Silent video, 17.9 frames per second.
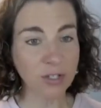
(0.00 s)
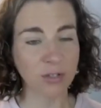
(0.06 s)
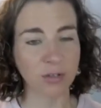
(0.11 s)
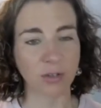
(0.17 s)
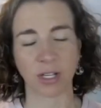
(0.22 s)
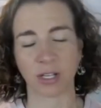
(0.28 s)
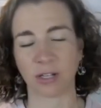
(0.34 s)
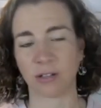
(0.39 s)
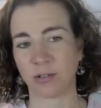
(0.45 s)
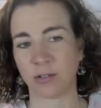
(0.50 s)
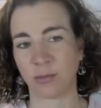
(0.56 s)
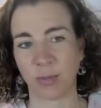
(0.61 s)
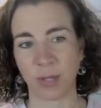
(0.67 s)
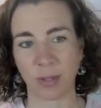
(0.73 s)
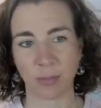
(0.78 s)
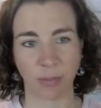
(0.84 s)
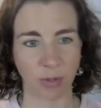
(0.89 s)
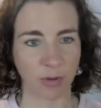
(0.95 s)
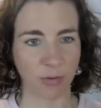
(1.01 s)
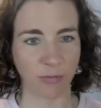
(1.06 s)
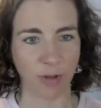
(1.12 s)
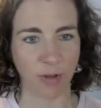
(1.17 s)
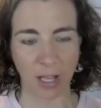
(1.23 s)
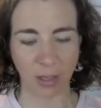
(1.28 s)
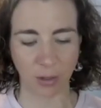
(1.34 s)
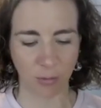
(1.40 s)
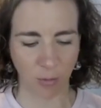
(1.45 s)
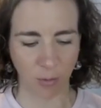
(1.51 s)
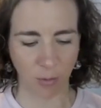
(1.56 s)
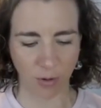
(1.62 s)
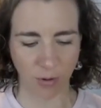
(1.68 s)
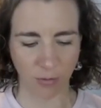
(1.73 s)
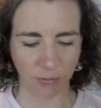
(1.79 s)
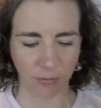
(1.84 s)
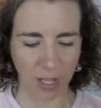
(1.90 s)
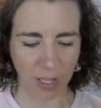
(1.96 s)
You can do people you follow or
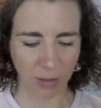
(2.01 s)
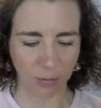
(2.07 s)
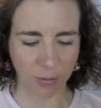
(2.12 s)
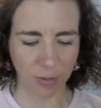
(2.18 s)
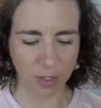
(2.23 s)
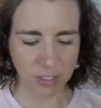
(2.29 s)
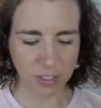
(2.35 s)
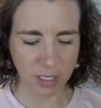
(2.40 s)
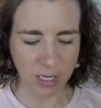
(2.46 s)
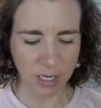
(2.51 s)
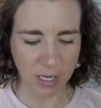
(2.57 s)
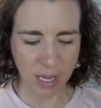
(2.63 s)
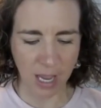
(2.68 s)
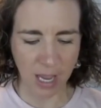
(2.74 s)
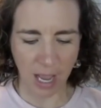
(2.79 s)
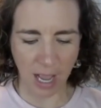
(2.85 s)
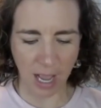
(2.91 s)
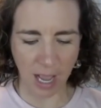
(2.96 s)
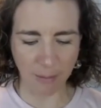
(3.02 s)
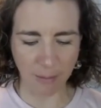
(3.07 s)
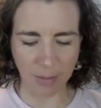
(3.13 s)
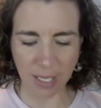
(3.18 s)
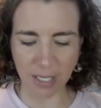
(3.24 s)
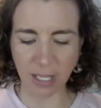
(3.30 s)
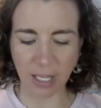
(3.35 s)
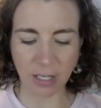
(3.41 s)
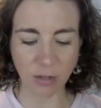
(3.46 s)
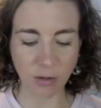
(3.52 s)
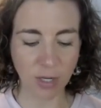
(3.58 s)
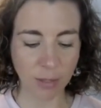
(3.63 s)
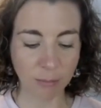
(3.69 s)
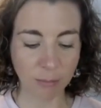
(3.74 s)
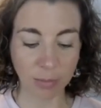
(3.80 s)
your followers, um, and then you can